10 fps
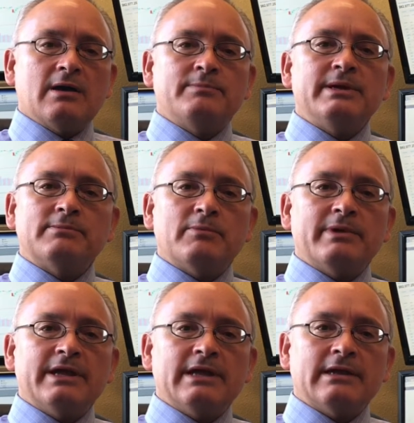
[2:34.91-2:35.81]
people
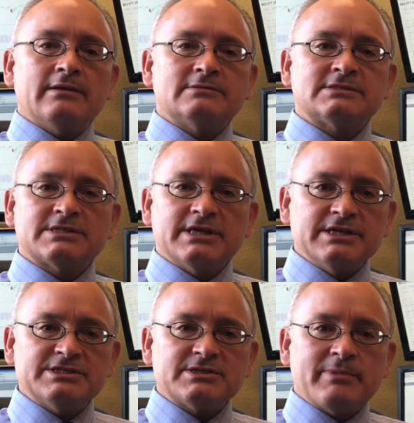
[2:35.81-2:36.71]
being
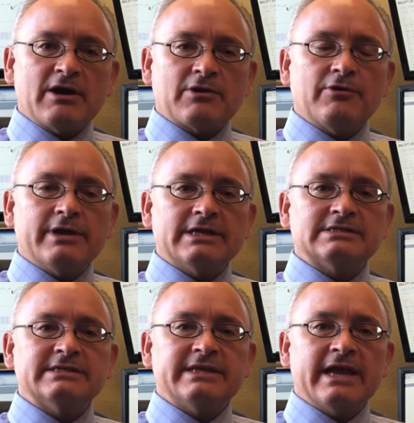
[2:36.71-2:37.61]
skittish about going
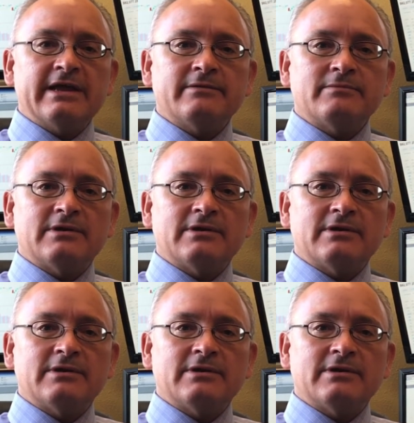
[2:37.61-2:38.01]
into debt